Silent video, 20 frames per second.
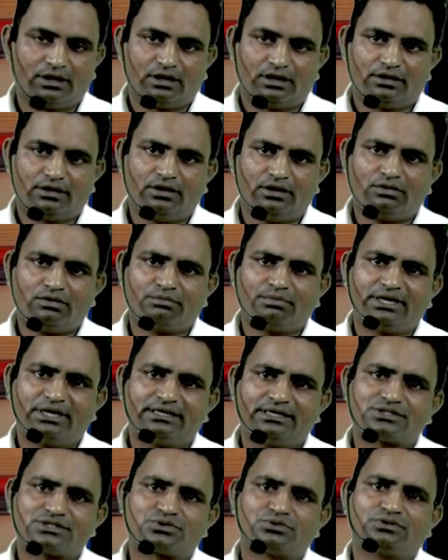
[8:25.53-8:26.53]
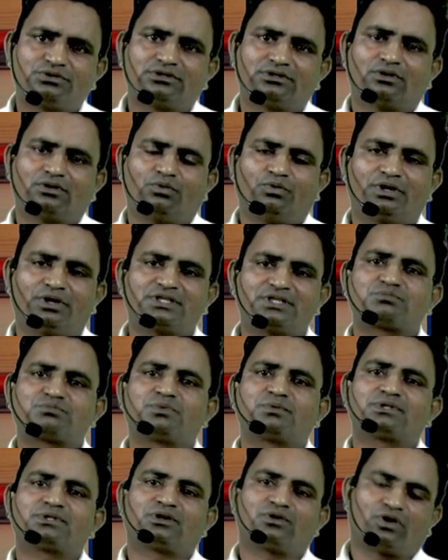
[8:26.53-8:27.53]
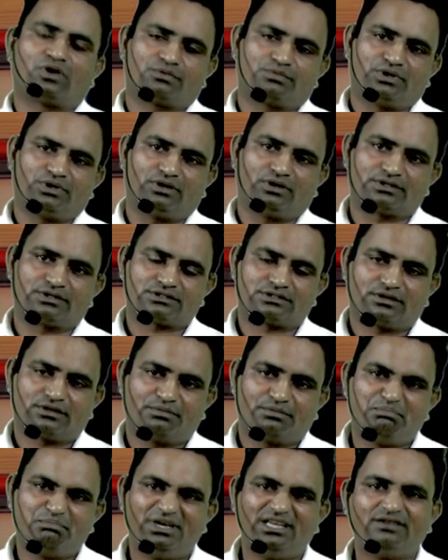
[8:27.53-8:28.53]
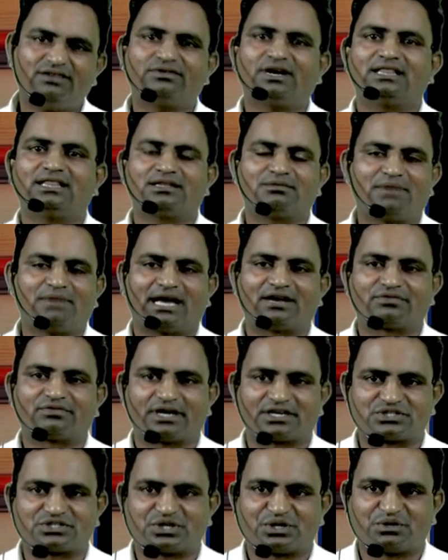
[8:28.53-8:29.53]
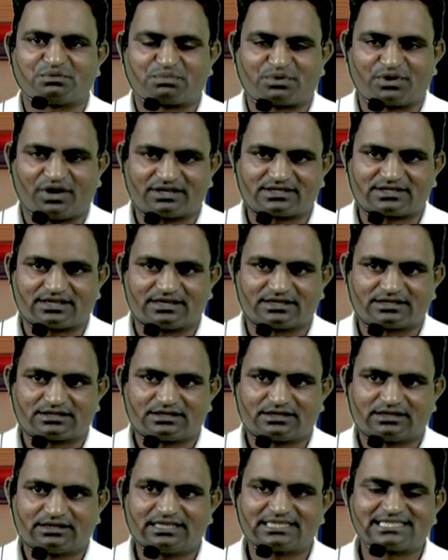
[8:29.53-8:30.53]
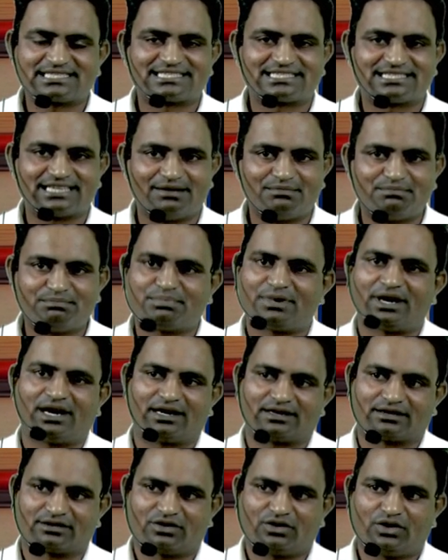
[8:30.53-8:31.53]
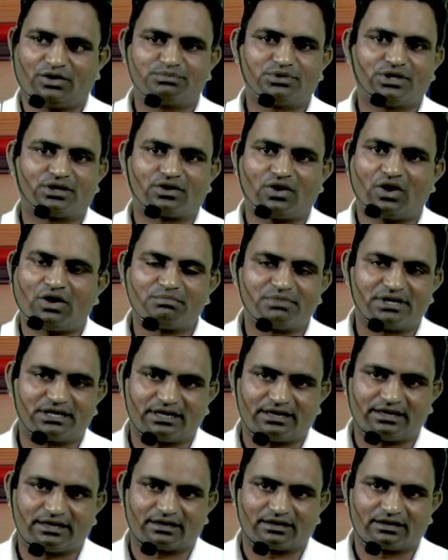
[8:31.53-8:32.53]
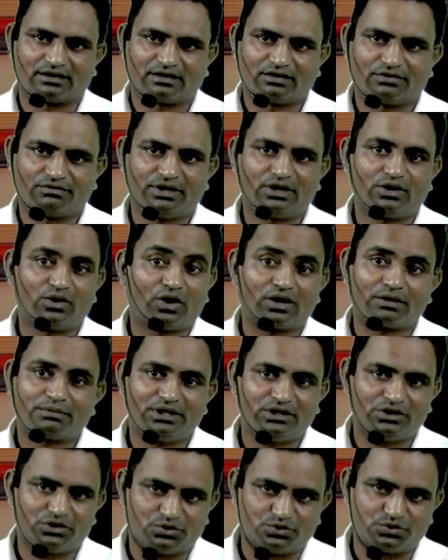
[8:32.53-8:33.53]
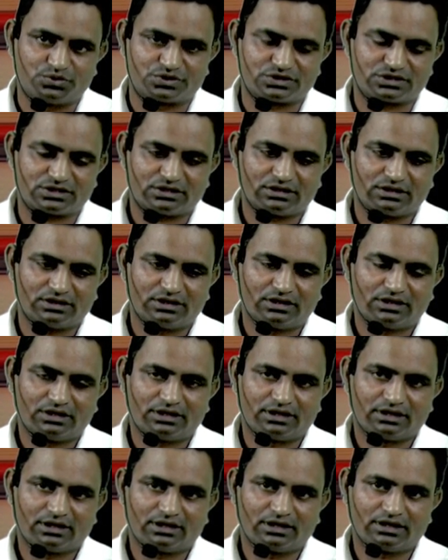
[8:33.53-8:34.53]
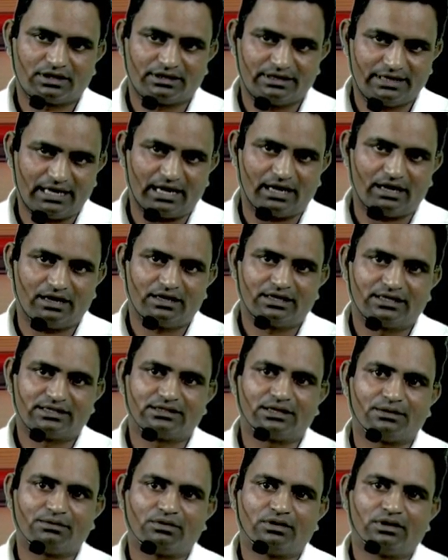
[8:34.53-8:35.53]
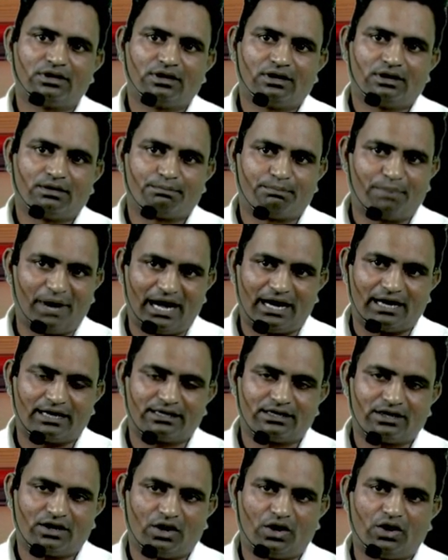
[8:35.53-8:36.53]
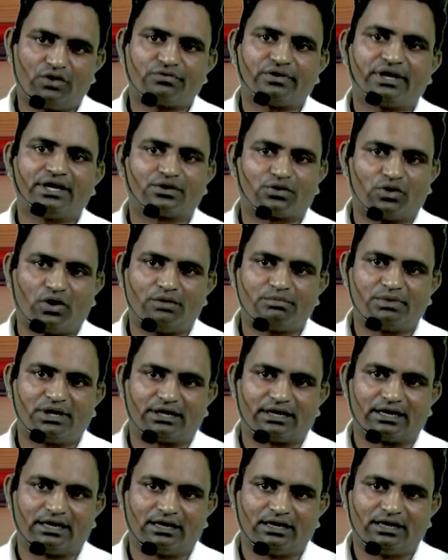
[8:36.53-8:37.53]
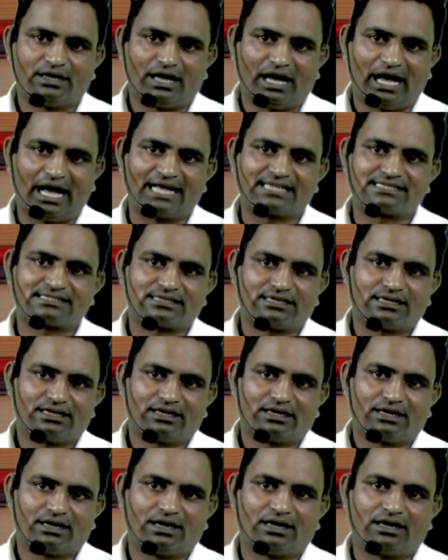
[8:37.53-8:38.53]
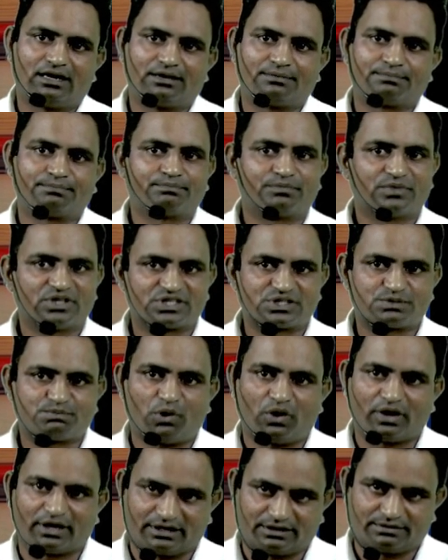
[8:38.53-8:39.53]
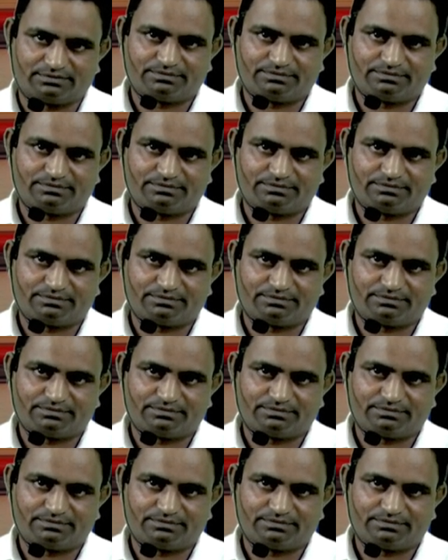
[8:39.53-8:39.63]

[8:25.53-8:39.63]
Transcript: Now, my dear student, what is meant by the normal loss? Meanwhile, the manufacturing process, the sum part of the raw material will not be used. Yeah, the part of a raw metal as uh, spoil.